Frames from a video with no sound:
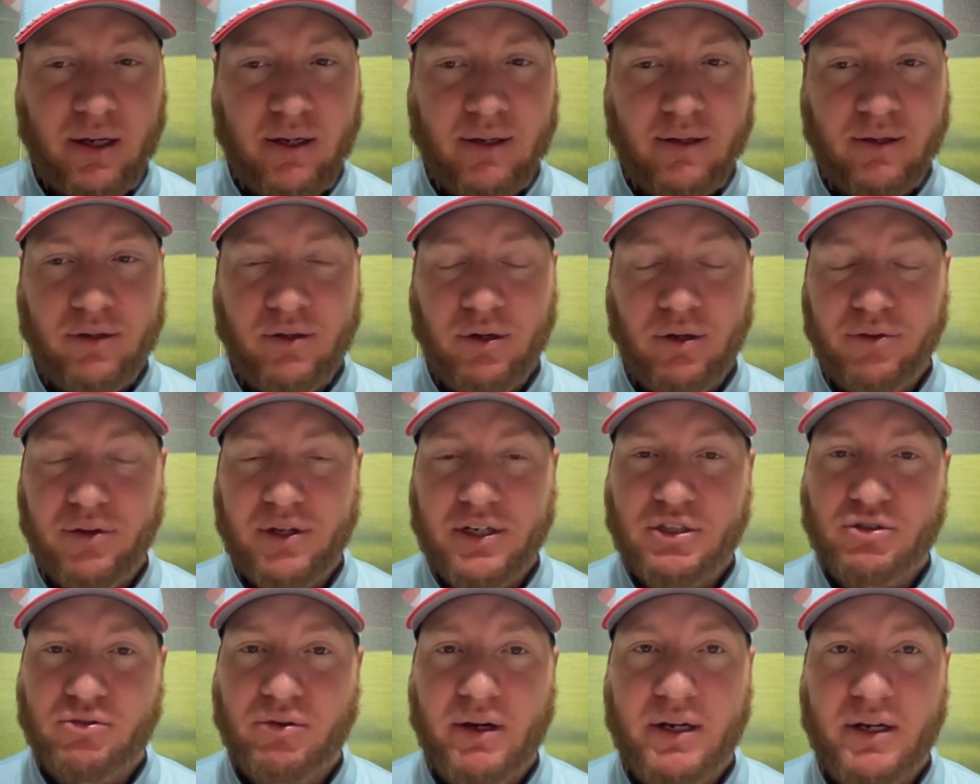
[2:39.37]
don't
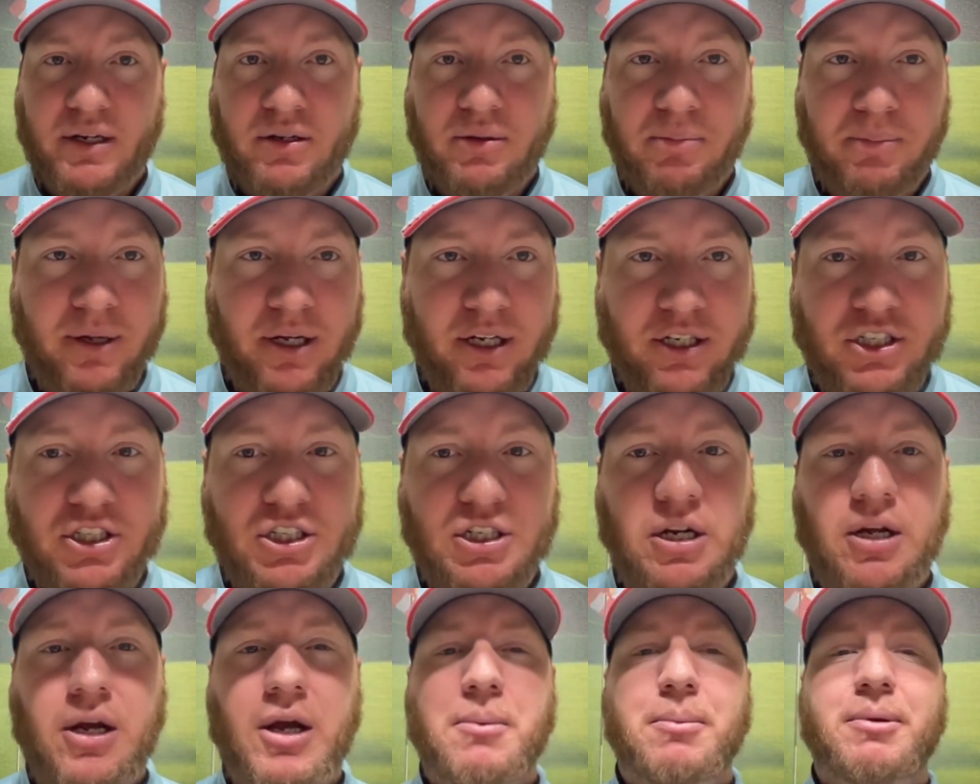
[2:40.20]
think's ready to
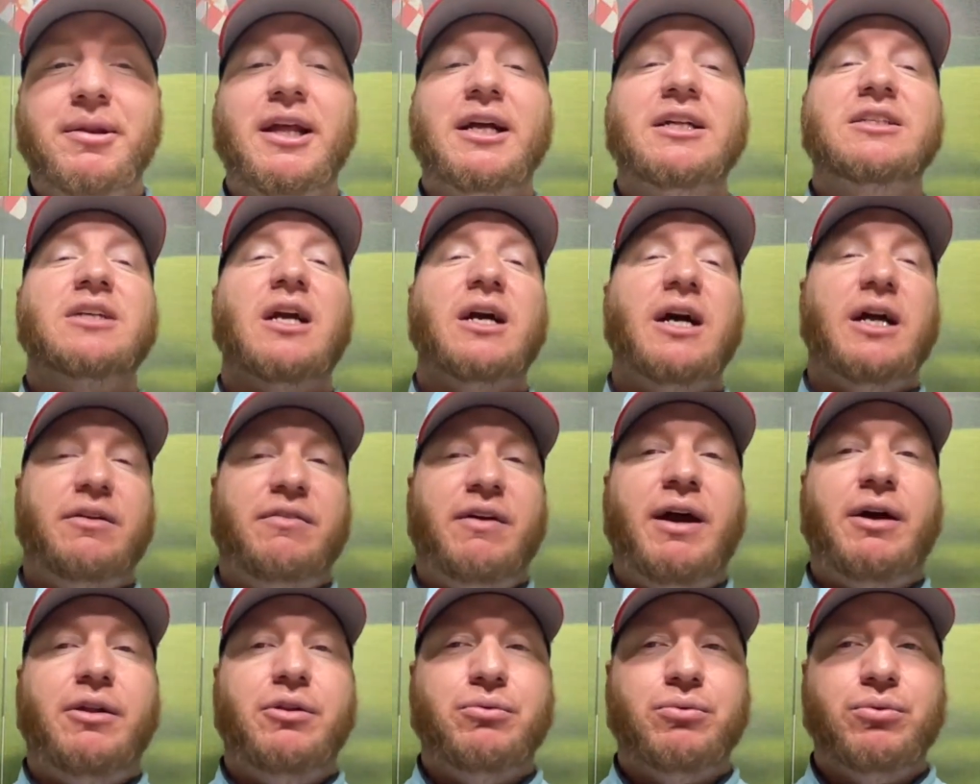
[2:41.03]
pitch. But that's kind of
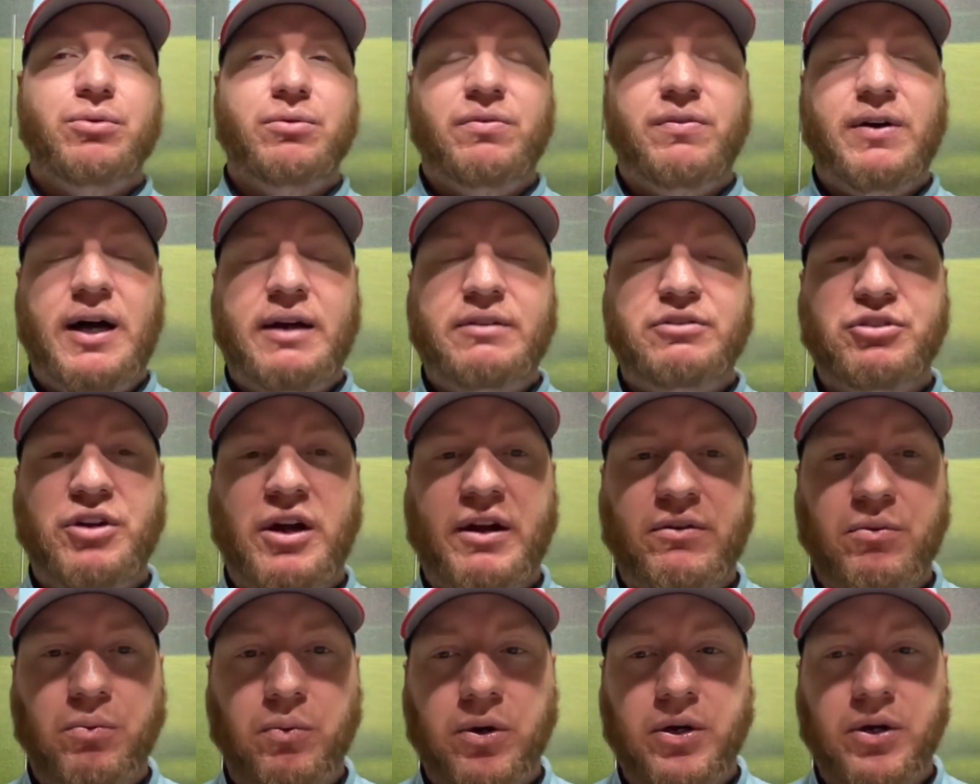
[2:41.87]
how the Rule 5
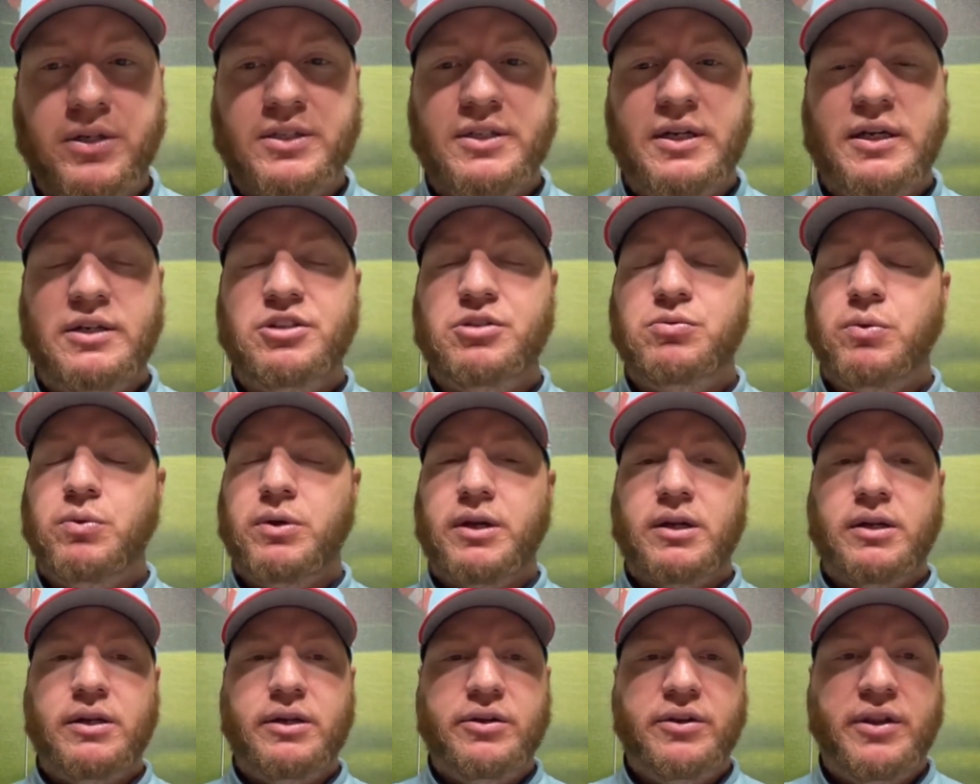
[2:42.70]
draft works, and I just want
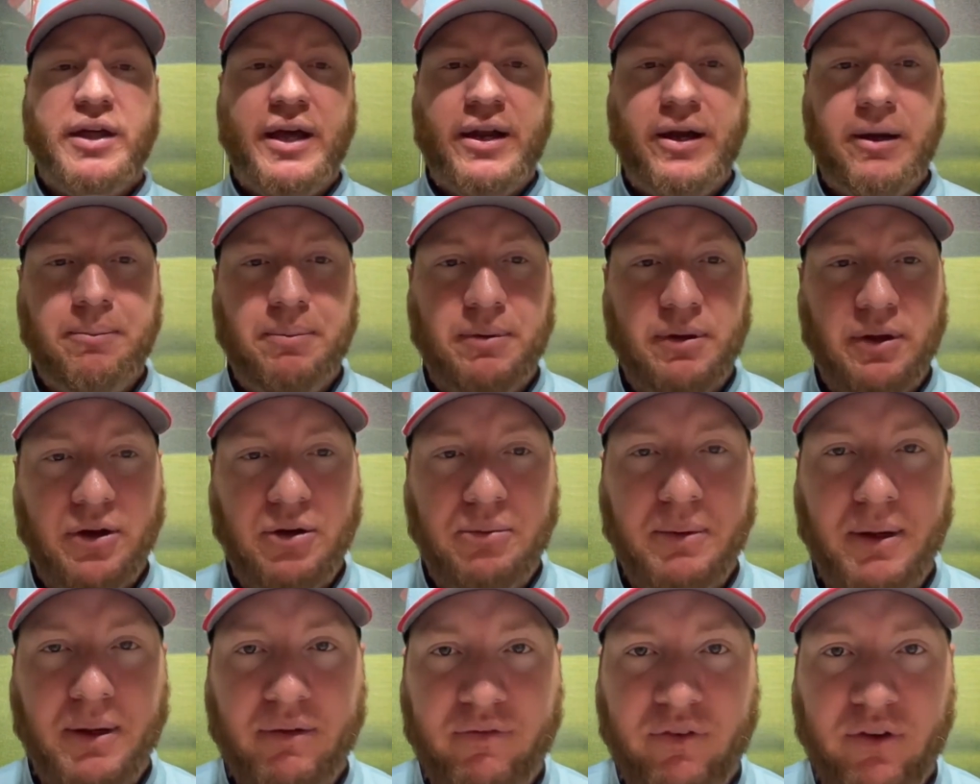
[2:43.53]
to clear that up a little
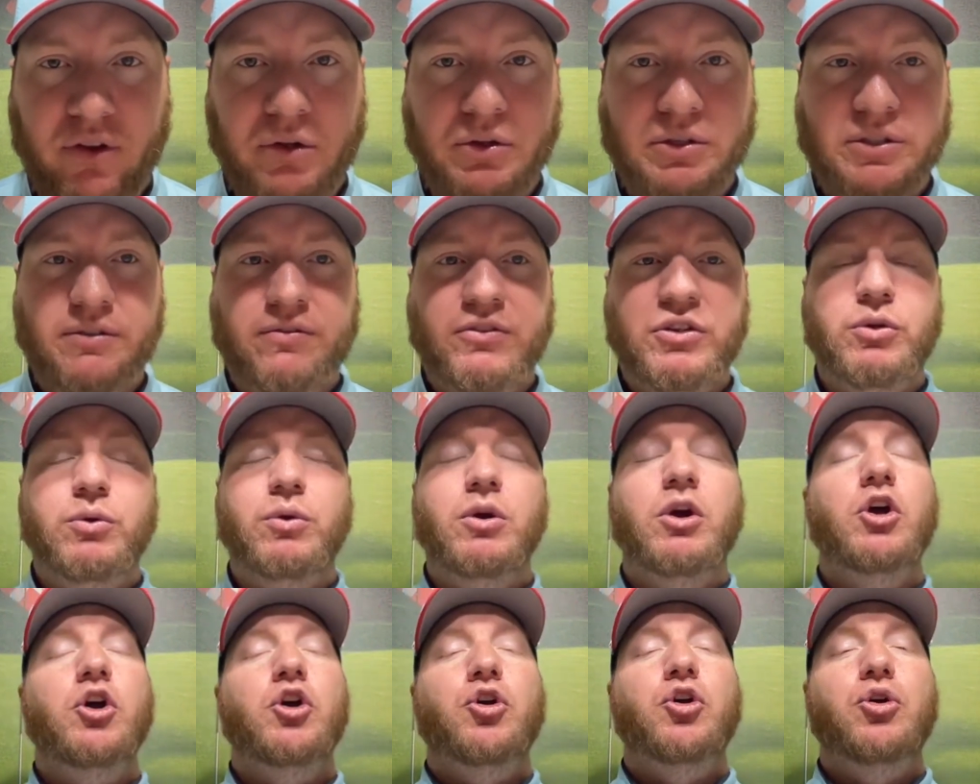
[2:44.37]
bit for those of you
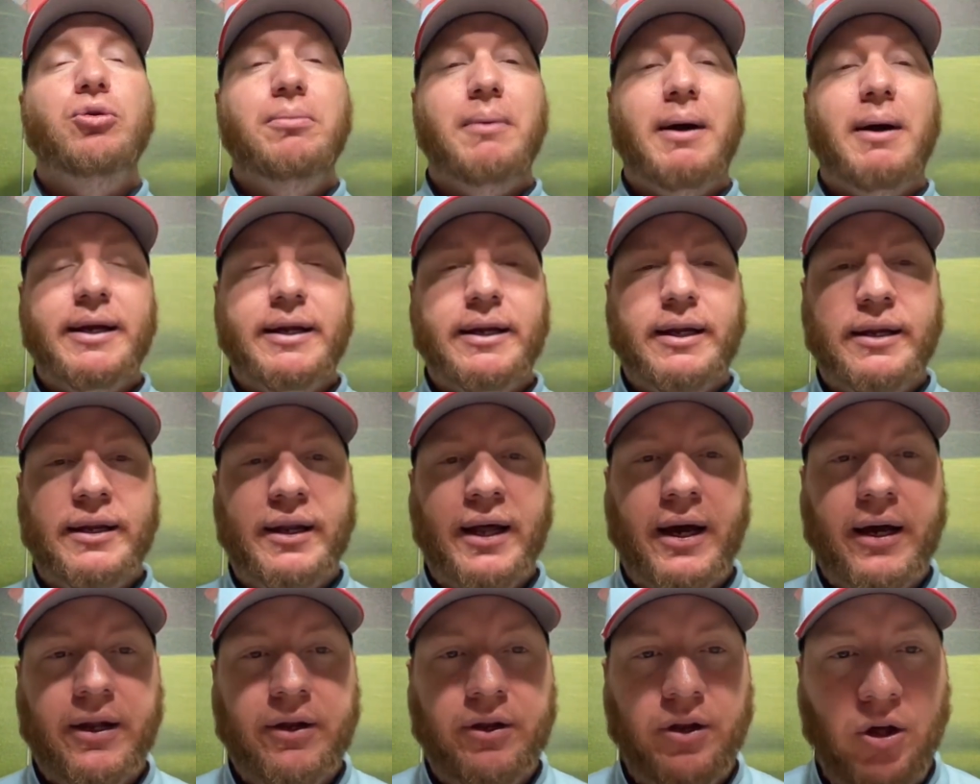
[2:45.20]
who might
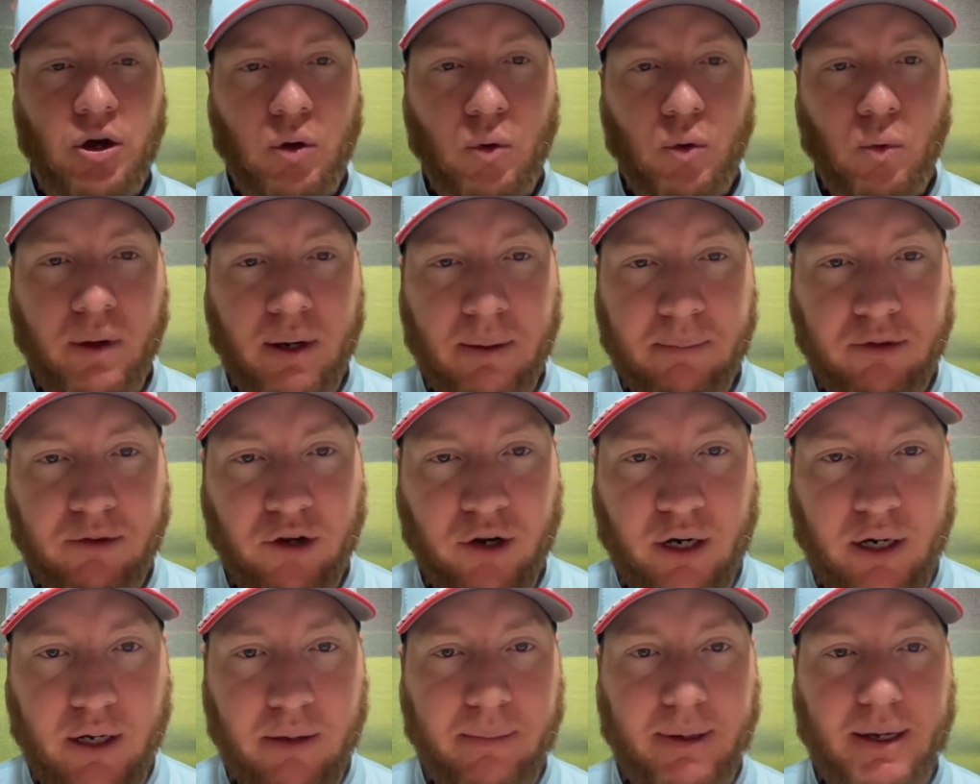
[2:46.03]
not know what I'm
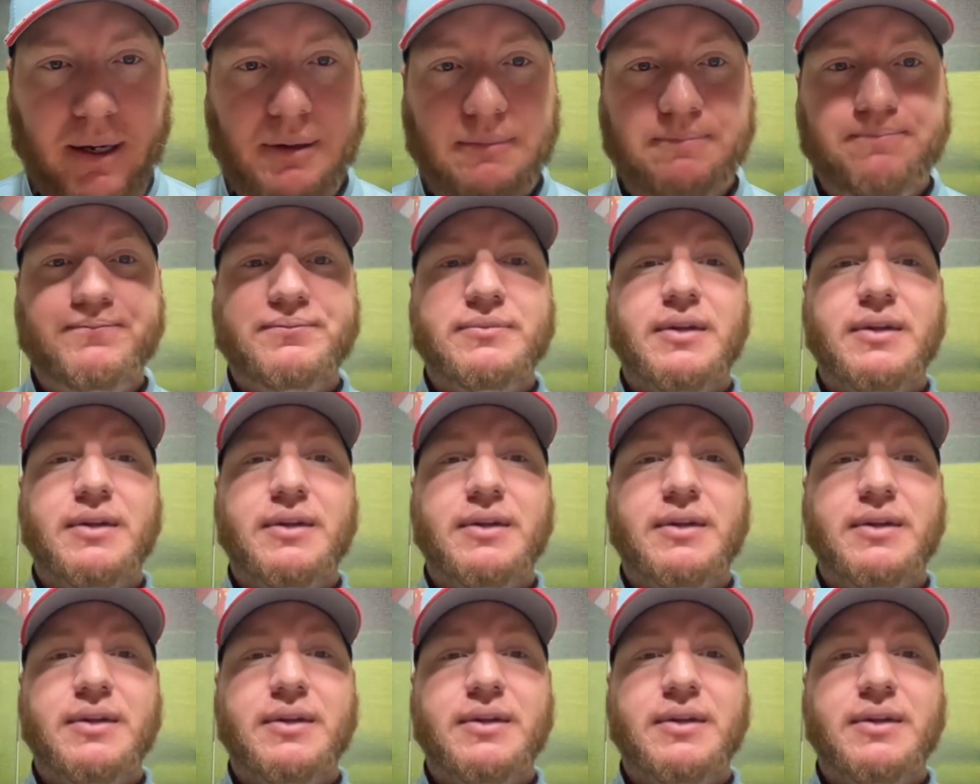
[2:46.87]
talking about.